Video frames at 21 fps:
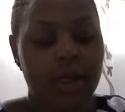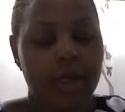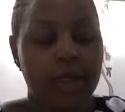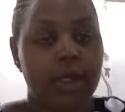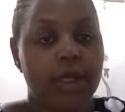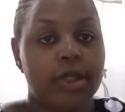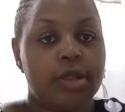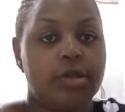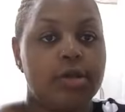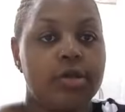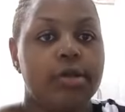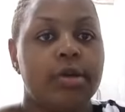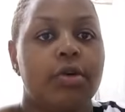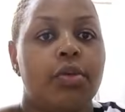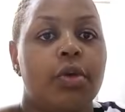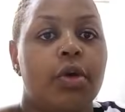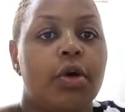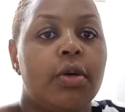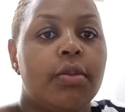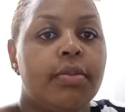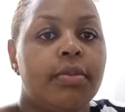it's also
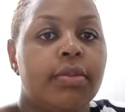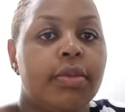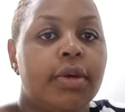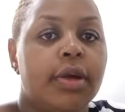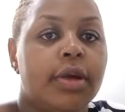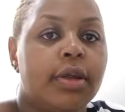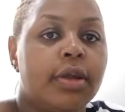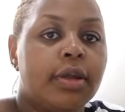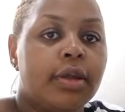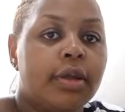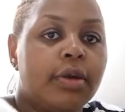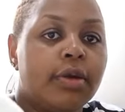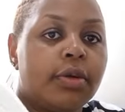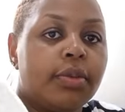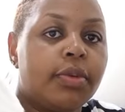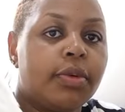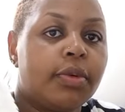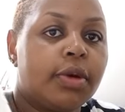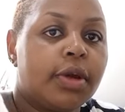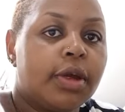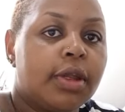warm hope
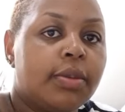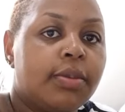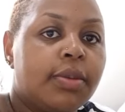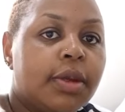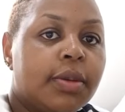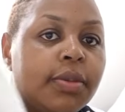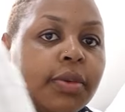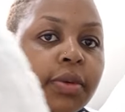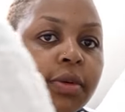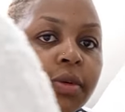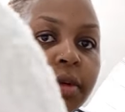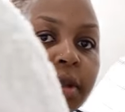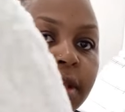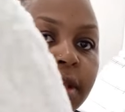you can be able to